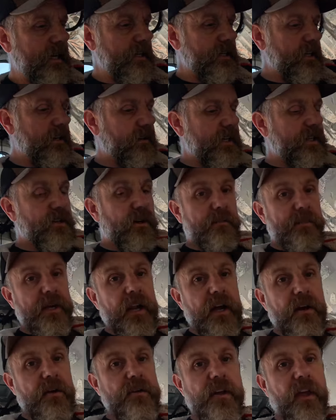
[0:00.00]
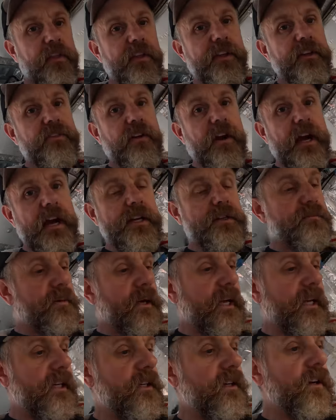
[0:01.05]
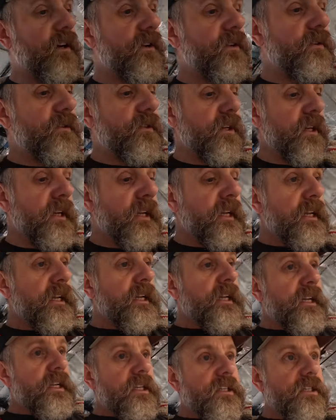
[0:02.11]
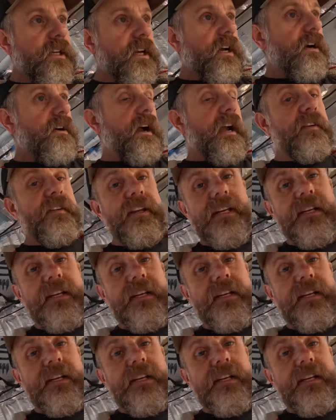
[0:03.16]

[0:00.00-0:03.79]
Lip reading: 10 degrees or below, nothing dries, paint, glues. So I have a